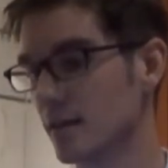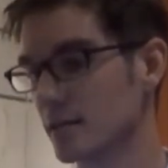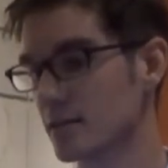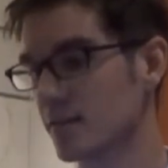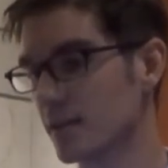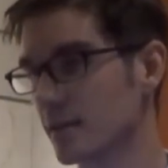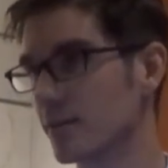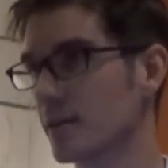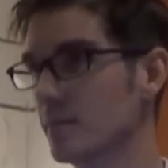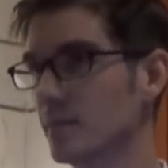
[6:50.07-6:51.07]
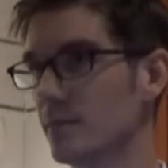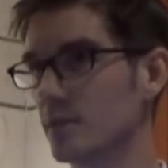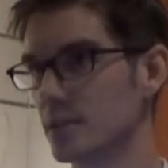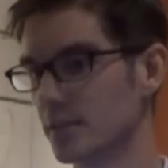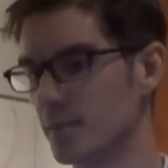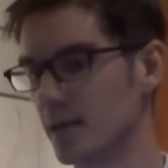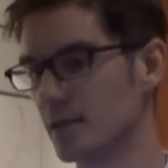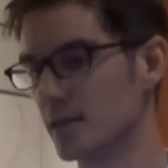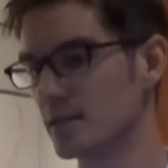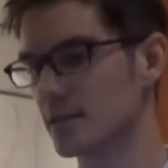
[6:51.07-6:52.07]
suffering from physical
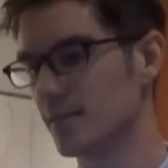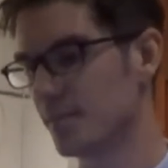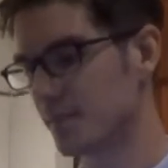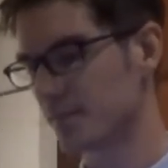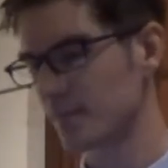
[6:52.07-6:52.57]
dependence.